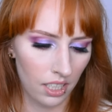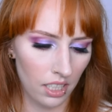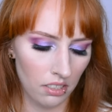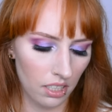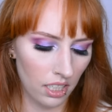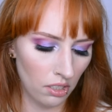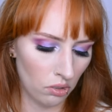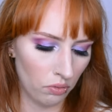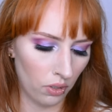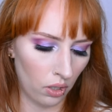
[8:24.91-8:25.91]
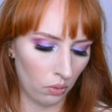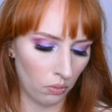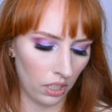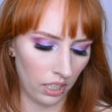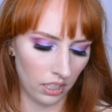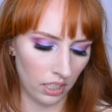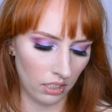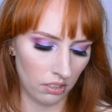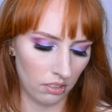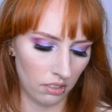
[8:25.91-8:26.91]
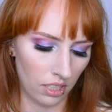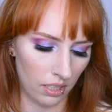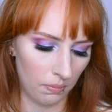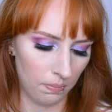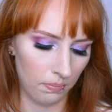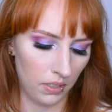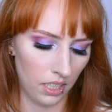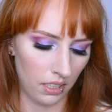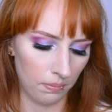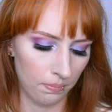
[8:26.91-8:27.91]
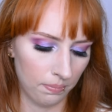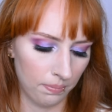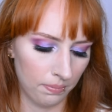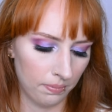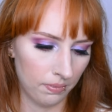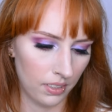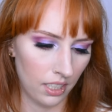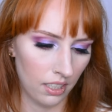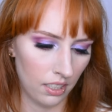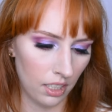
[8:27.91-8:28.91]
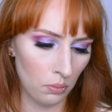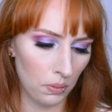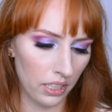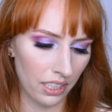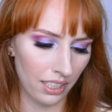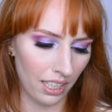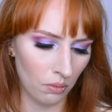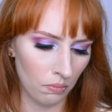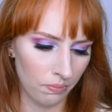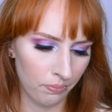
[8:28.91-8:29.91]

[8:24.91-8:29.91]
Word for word: It's an ancient phone, and it's um yeah. It's breaking down.